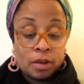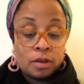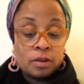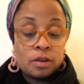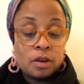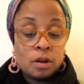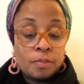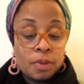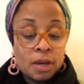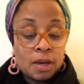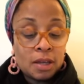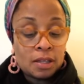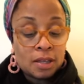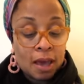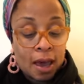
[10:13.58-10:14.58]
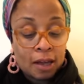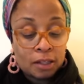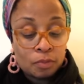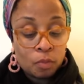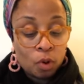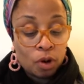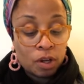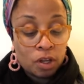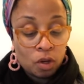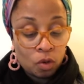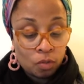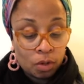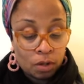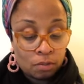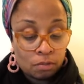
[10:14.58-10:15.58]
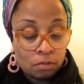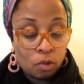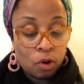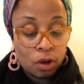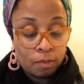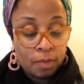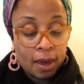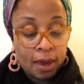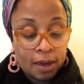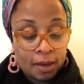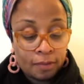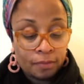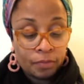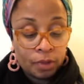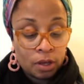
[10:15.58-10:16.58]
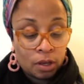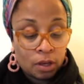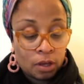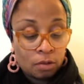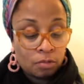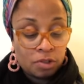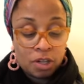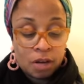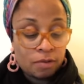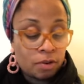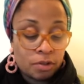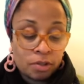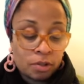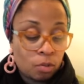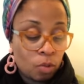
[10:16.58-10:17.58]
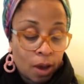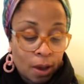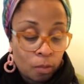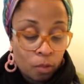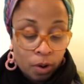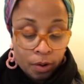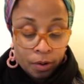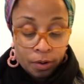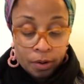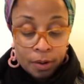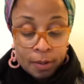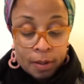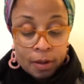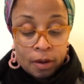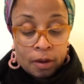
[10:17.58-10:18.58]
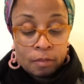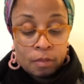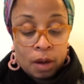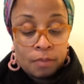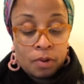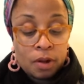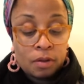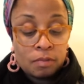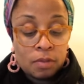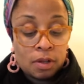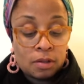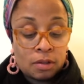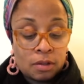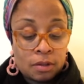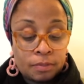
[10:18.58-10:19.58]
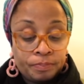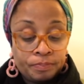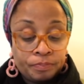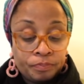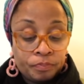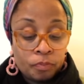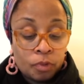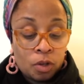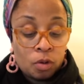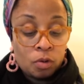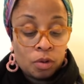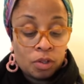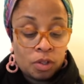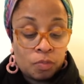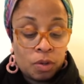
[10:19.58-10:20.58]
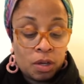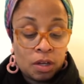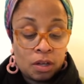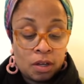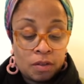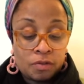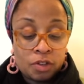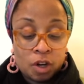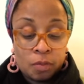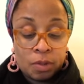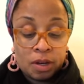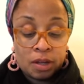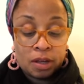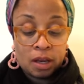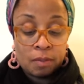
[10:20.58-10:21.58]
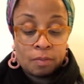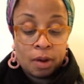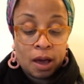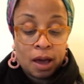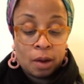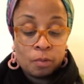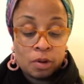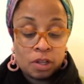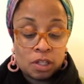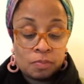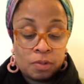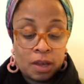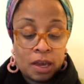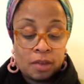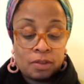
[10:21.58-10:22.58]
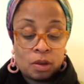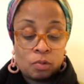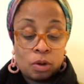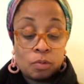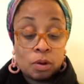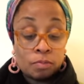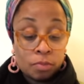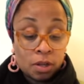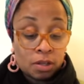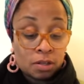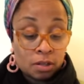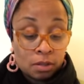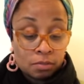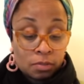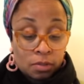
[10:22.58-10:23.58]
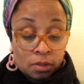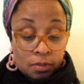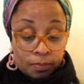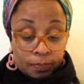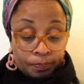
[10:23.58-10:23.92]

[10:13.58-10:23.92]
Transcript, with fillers: Europeans act more human, more humane, whichever is the right word. My brother Muslim, who could speak enough German to get by, would explain that we were Muslims.